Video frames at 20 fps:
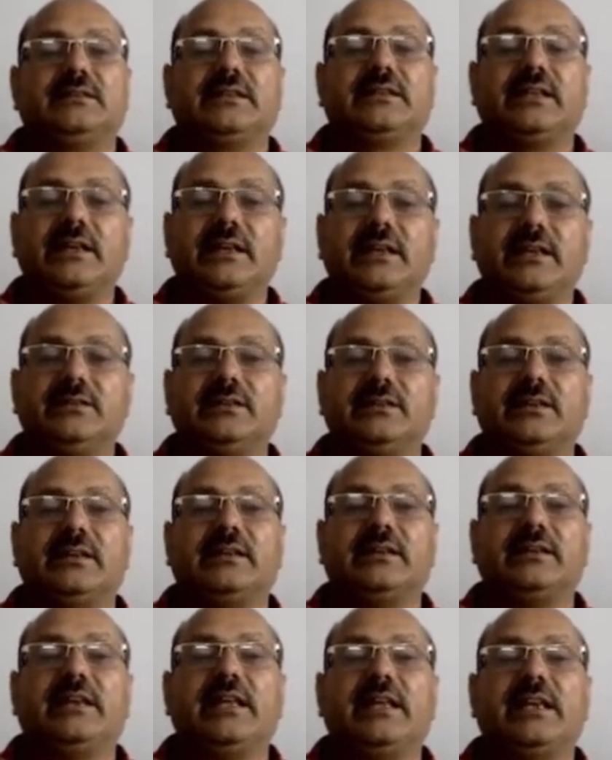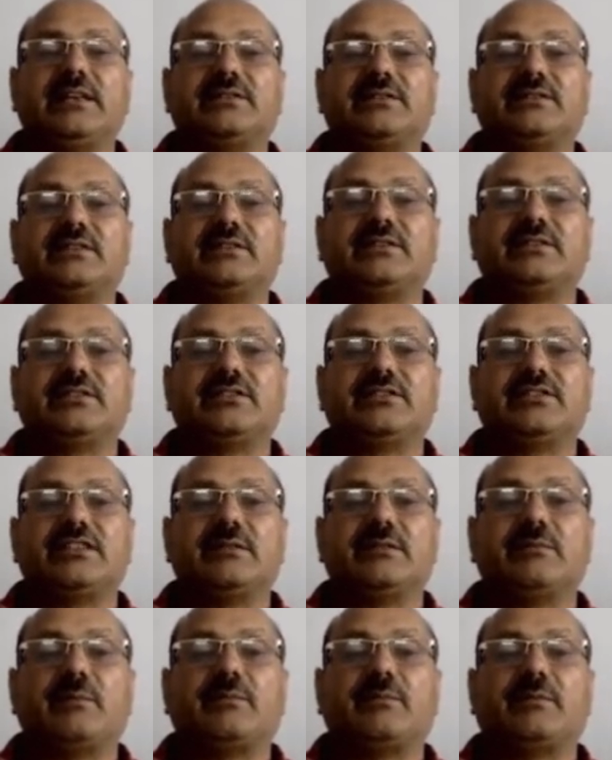There is next
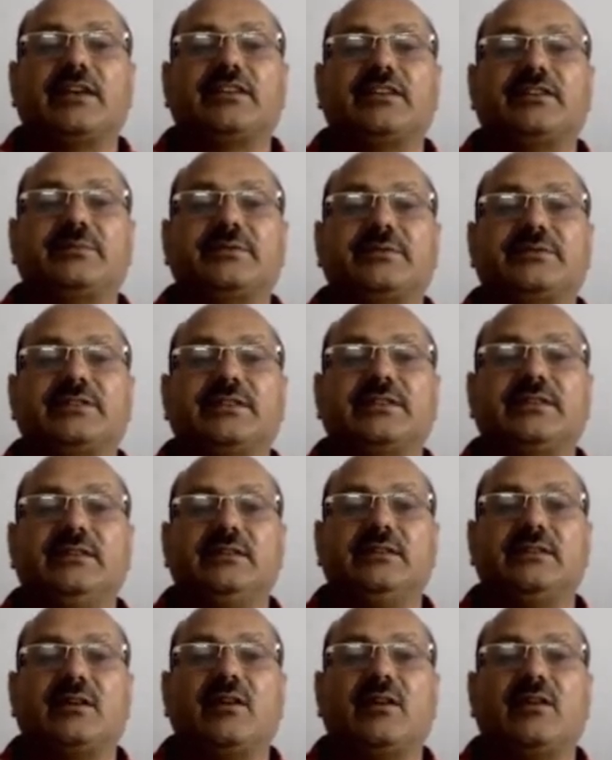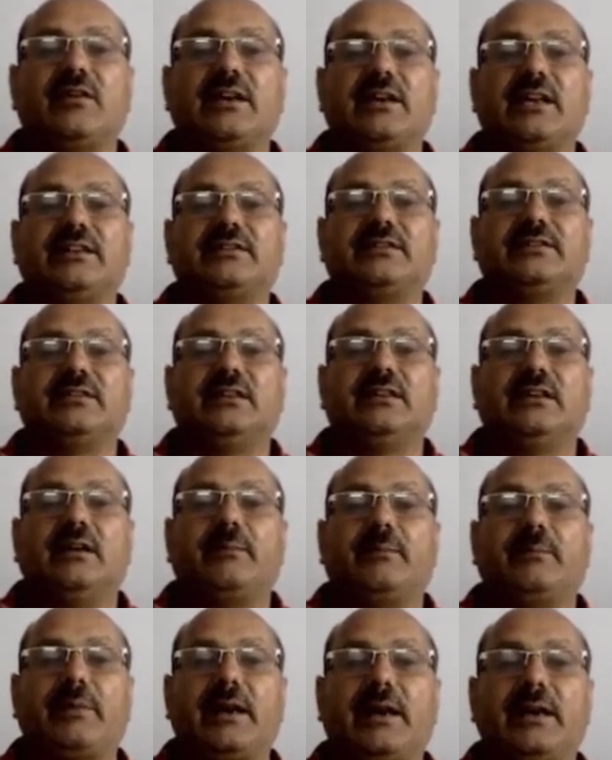system of classification called as
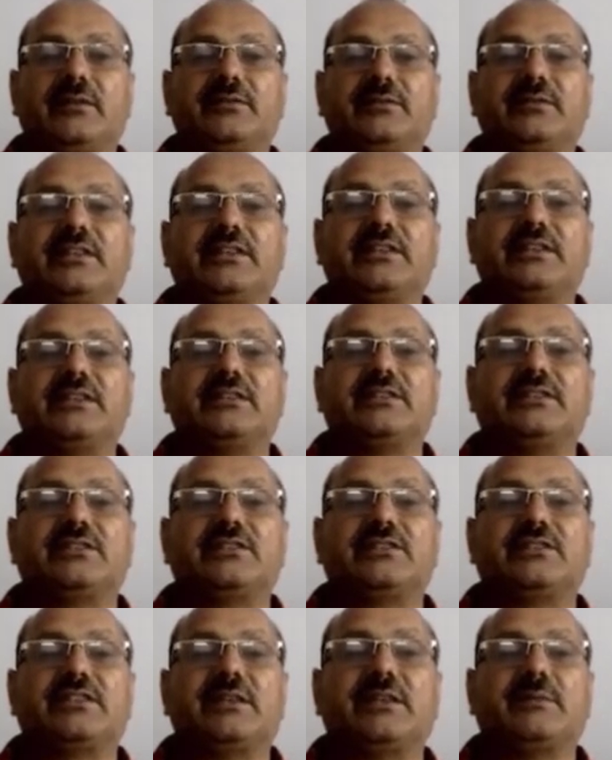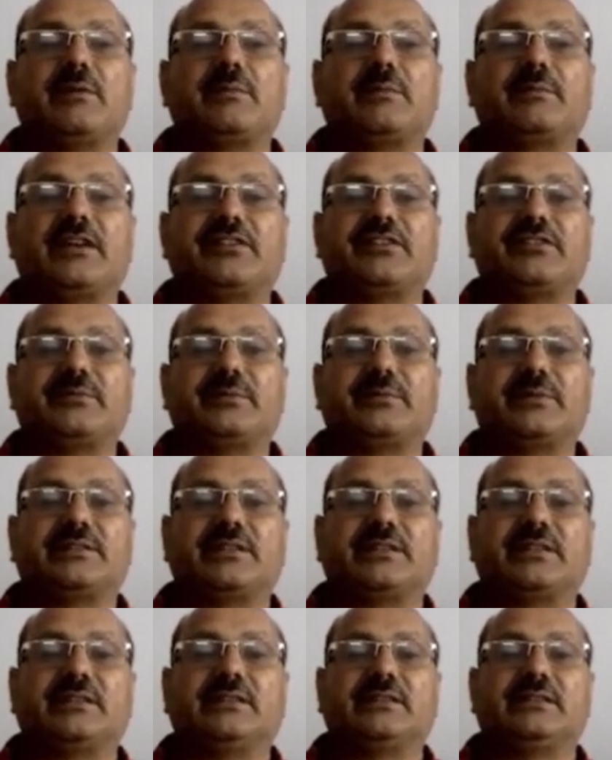phylogenetic system of
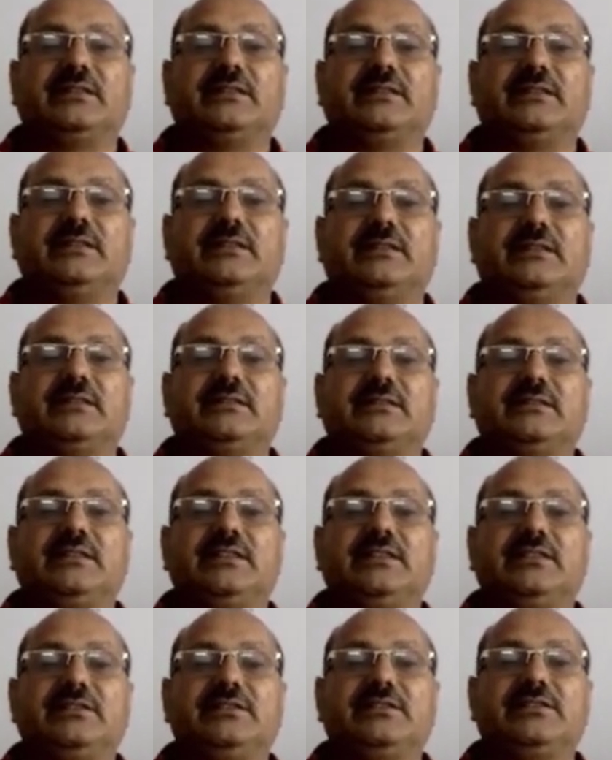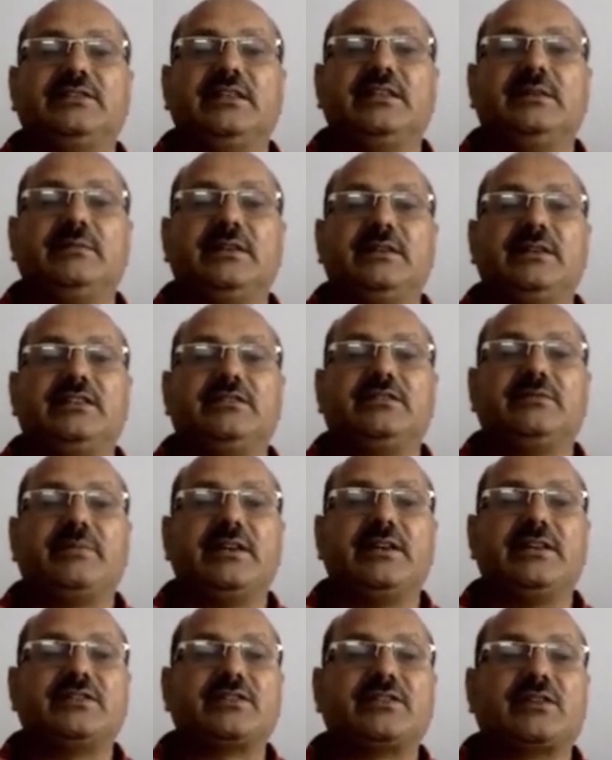classification. This system is
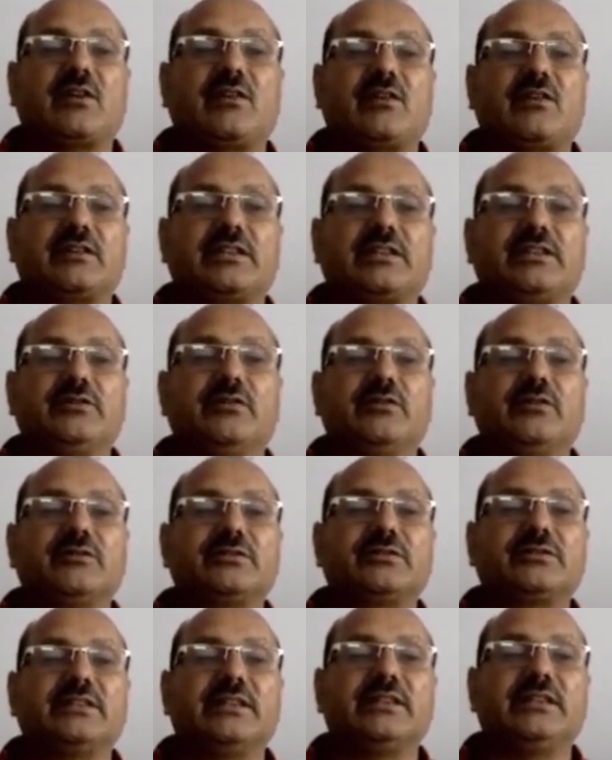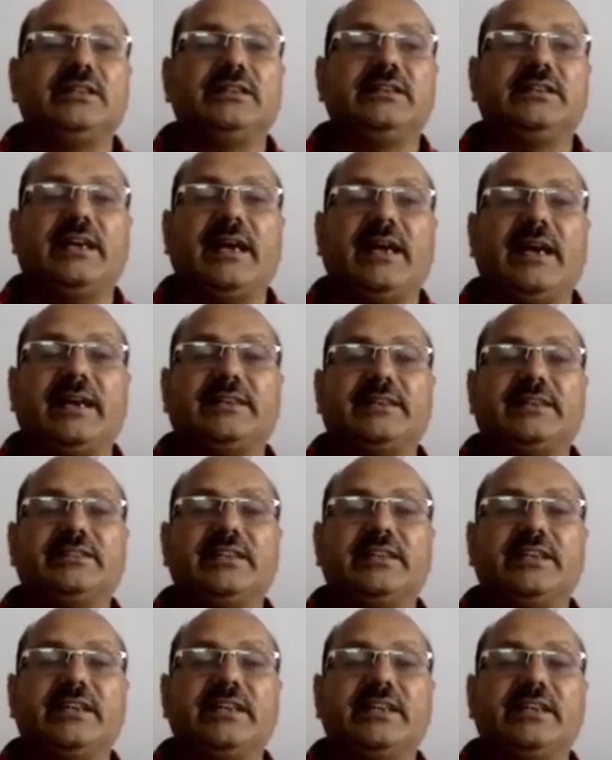based on evolutionary and
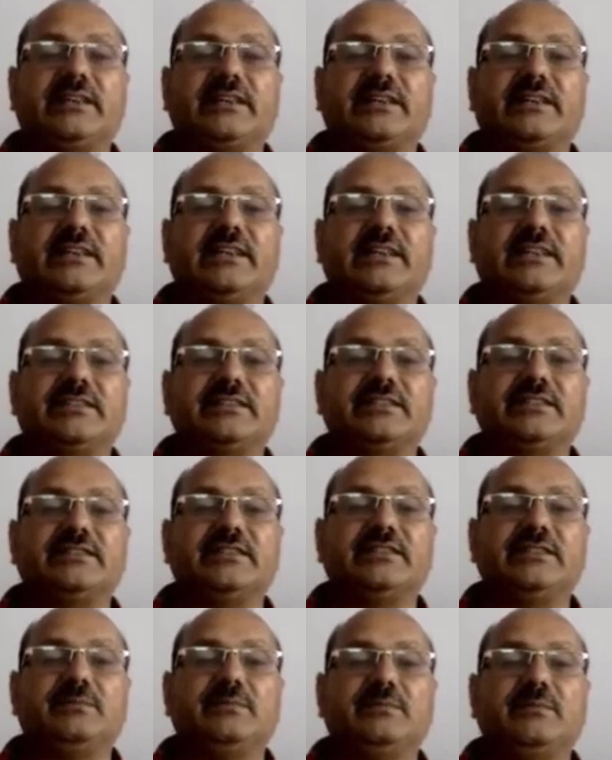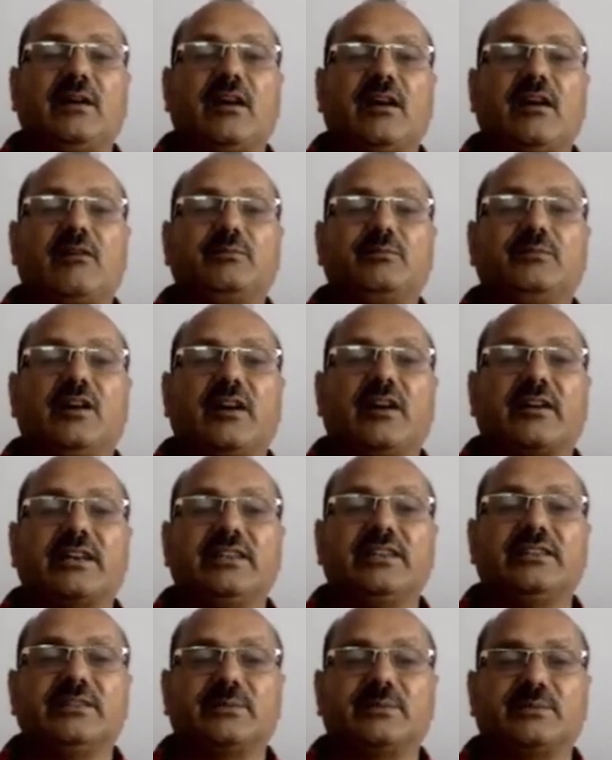genetic relationship of the
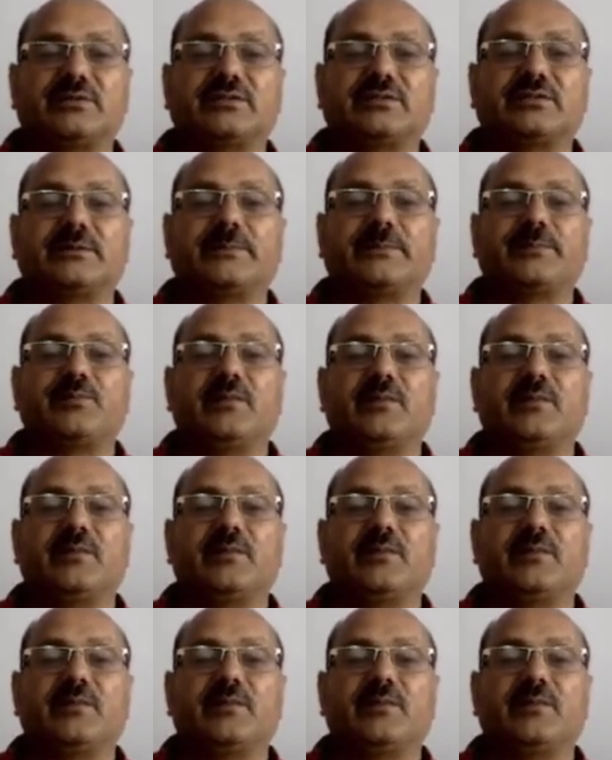organisms.